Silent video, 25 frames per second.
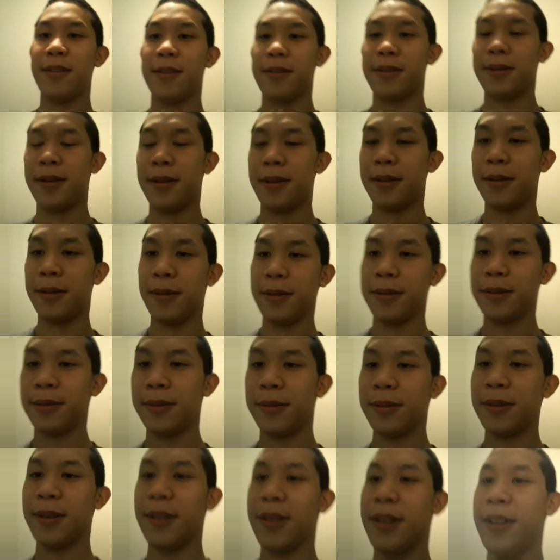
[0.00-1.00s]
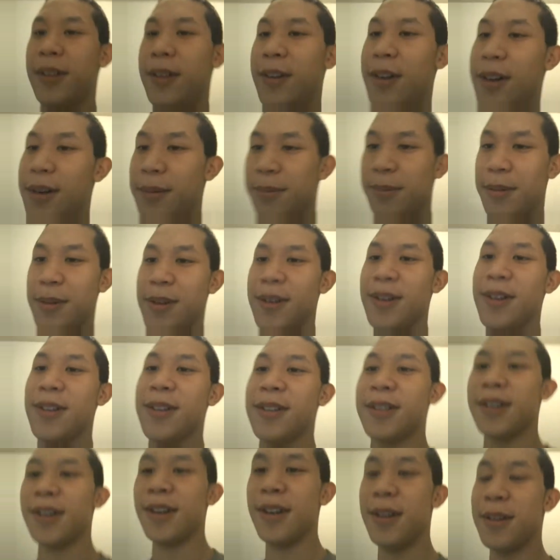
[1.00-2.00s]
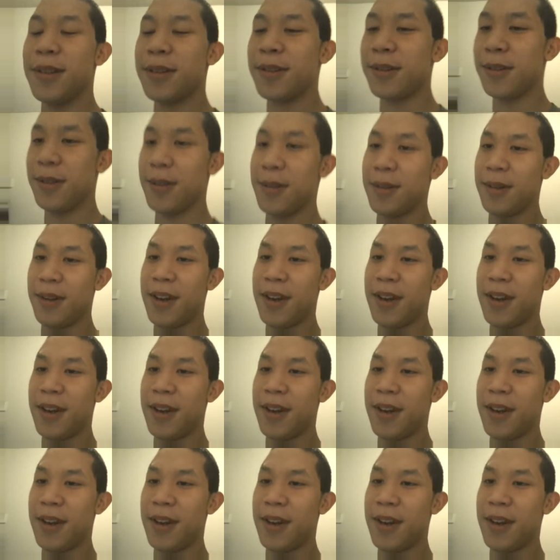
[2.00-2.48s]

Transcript: So you know I appreciate it. So